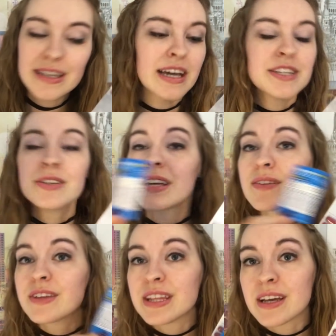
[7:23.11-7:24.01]
I took
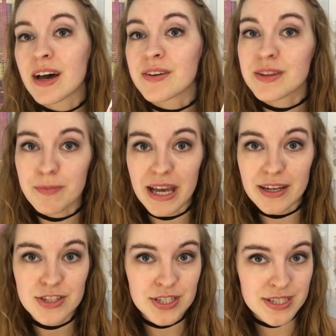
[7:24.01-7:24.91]
everything out of the
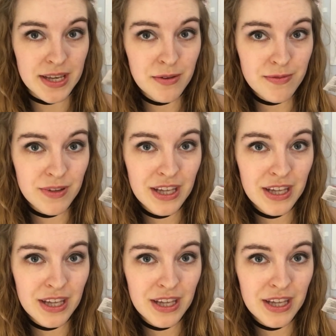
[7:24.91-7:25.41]
package itself,